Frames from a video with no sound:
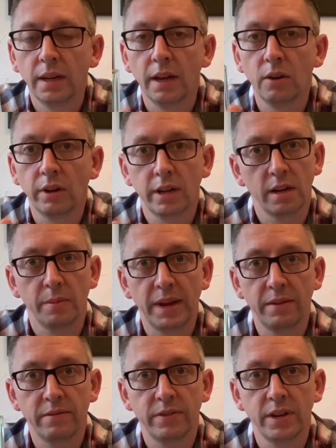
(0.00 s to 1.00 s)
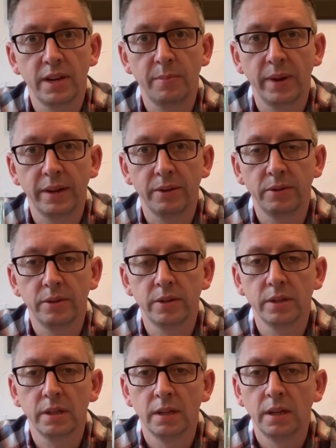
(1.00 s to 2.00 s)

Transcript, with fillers: You're looking at about 30 pound.